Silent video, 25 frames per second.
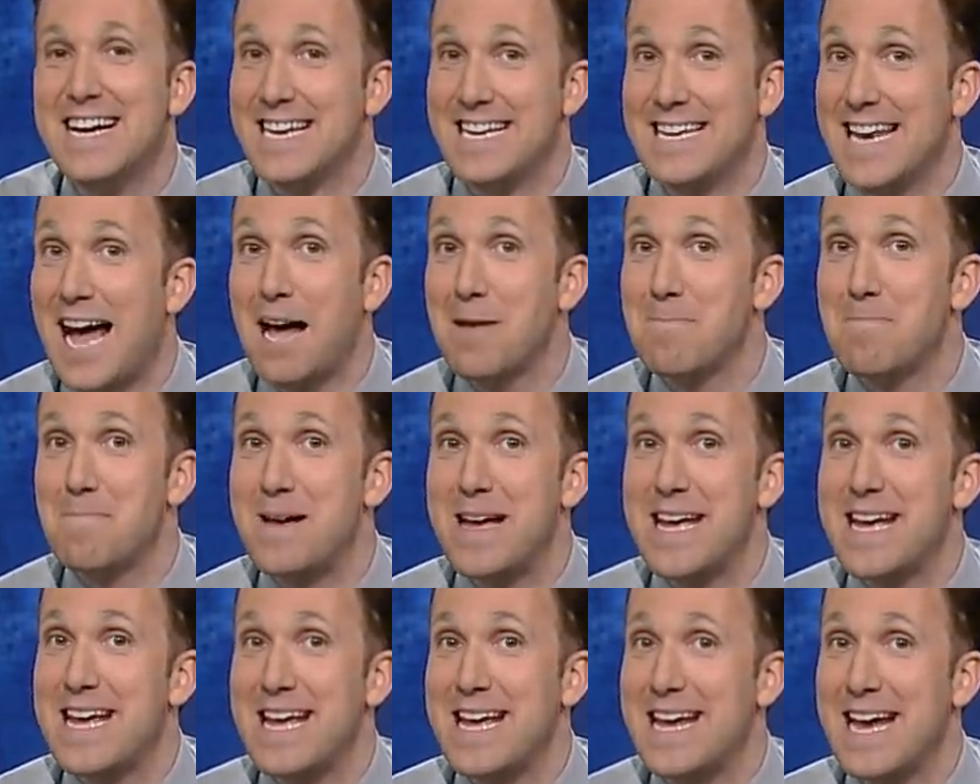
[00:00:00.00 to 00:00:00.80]
Not
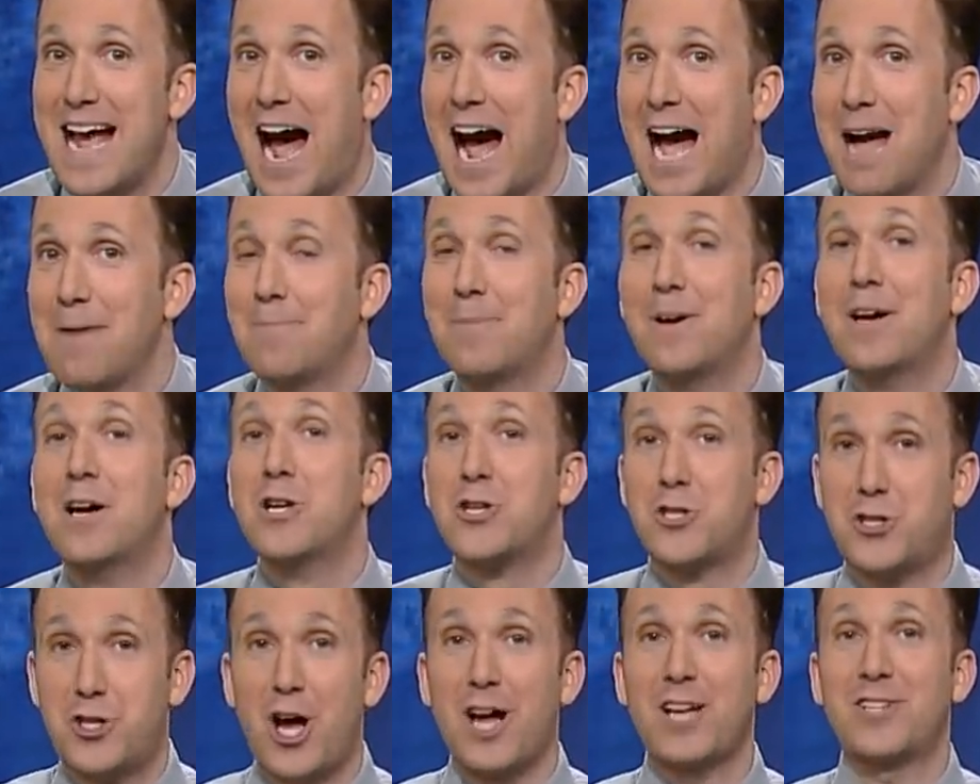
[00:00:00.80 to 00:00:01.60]
me. I'm
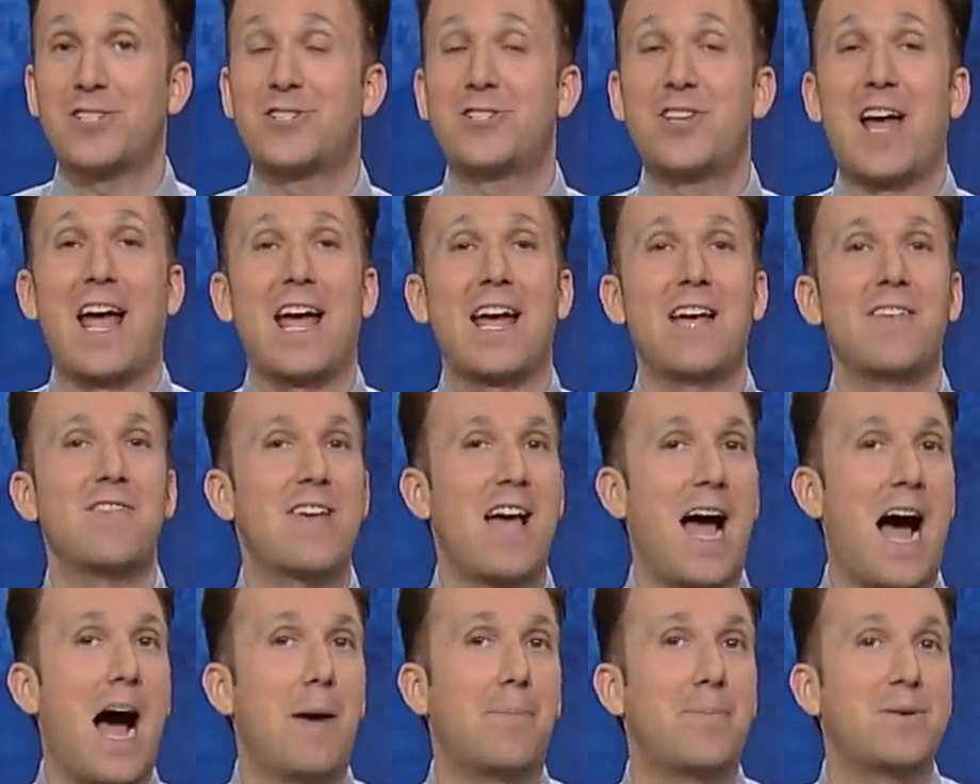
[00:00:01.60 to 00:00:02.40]
just saying
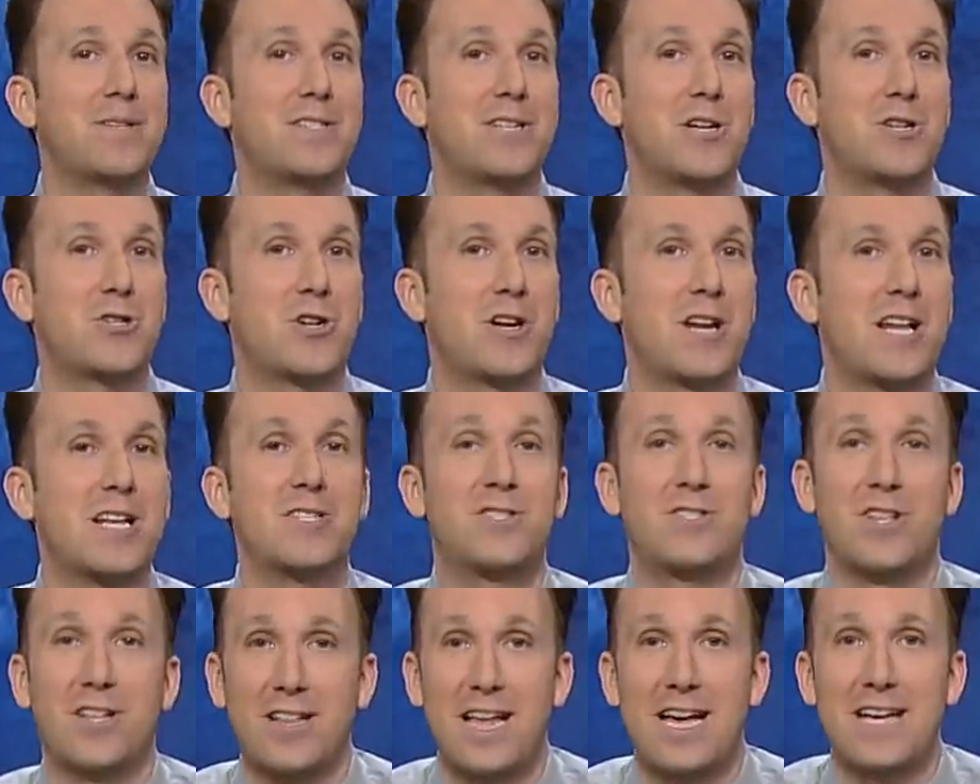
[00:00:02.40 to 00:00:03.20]
The Opposition is
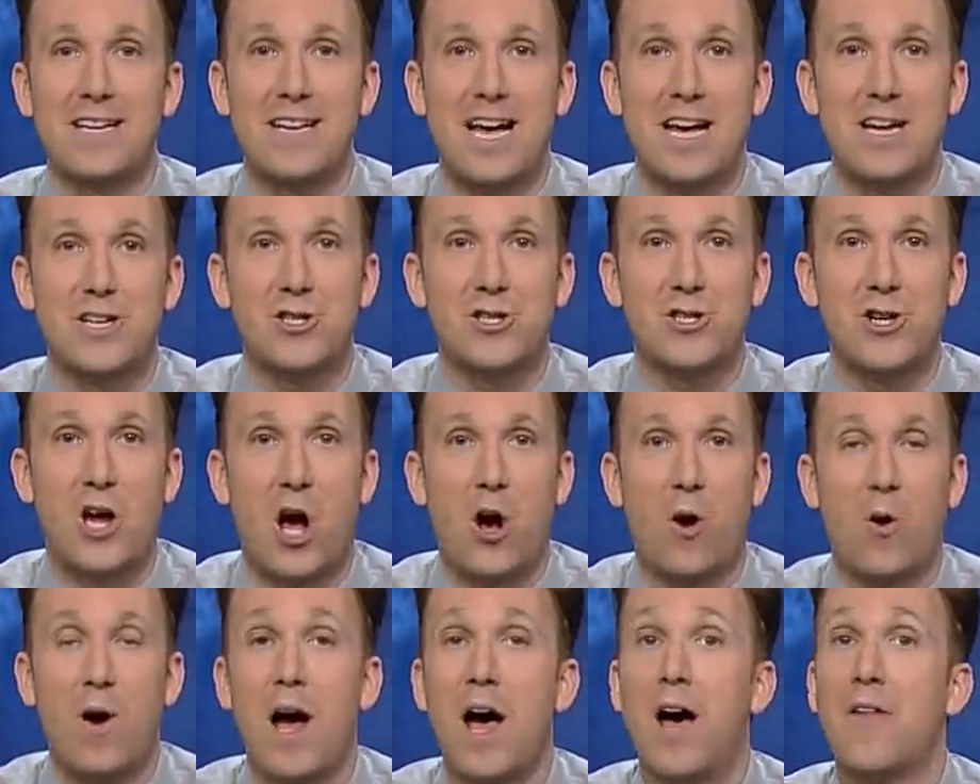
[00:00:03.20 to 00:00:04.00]
the late-night
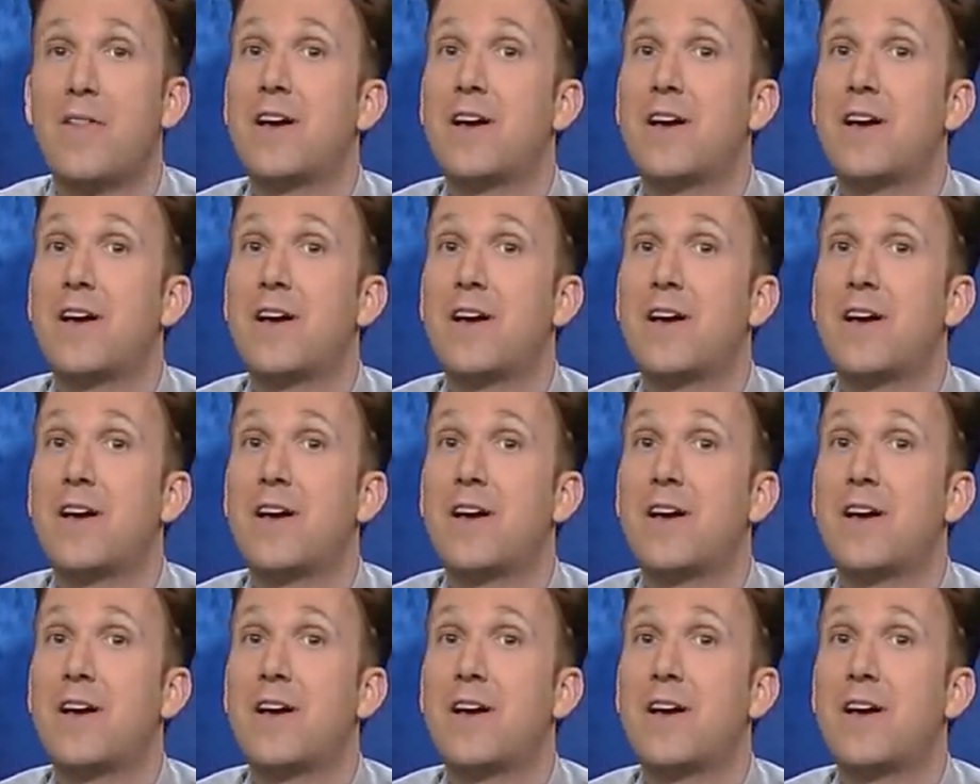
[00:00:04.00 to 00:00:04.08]
show